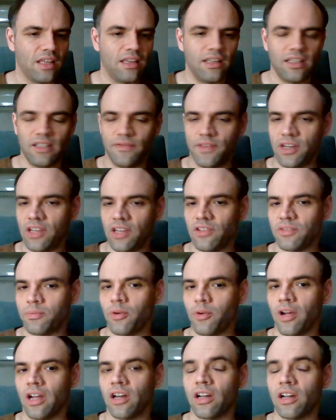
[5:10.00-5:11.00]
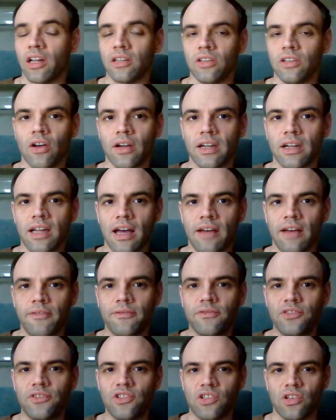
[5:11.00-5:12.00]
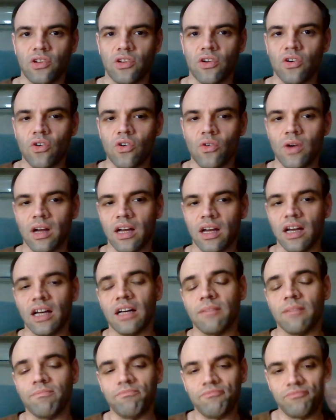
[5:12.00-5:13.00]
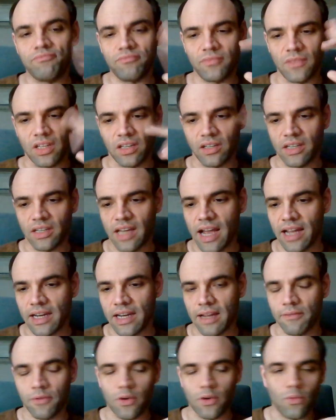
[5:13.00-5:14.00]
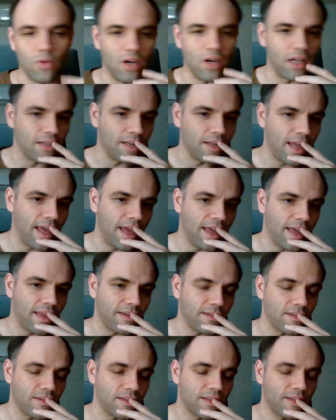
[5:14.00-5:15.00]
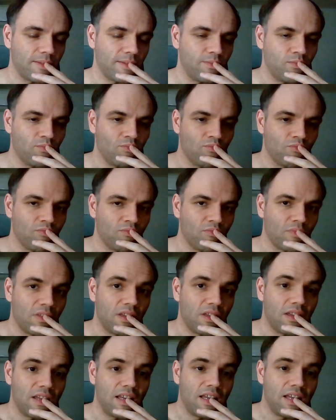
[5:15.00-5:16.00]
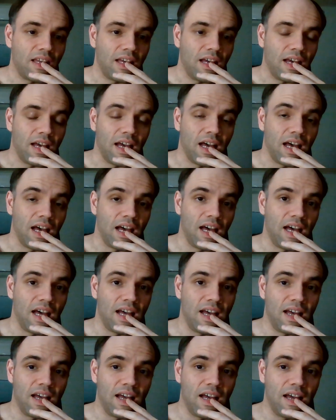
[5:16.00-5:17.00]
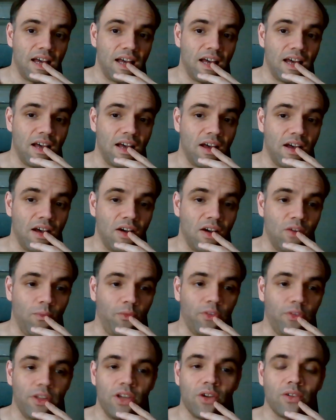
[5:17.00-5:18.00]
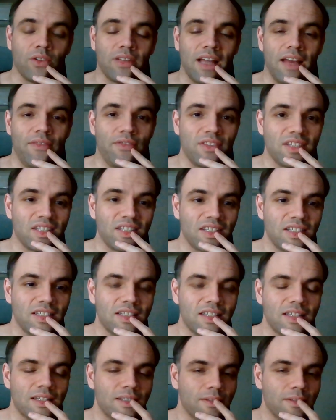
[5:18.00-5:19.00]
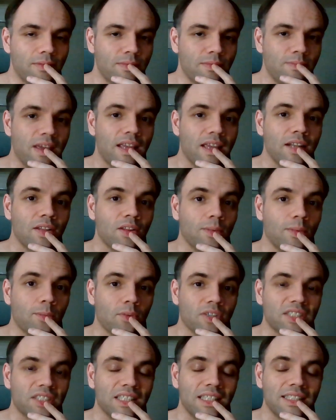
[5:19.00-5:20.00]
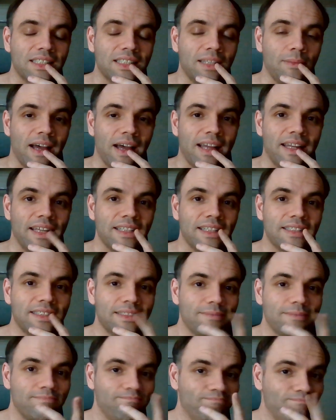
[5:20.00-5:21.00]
this video's probably gone on long enough. So good night, everyone, and hopefully your life is making a little more sense than mine is.